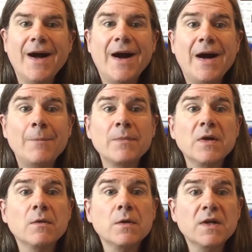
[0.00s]

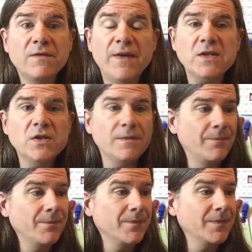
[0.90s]
That's
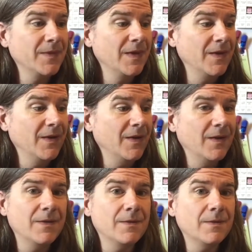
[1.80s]
twice you inferred
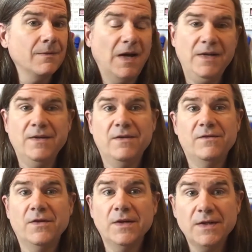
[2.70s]
that. I didn't
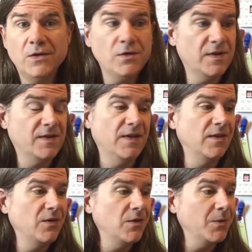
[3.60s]
infer it. You just said
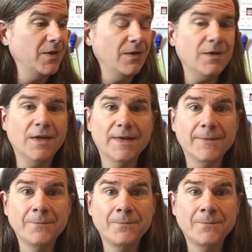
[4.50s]
that you knew what it looked like.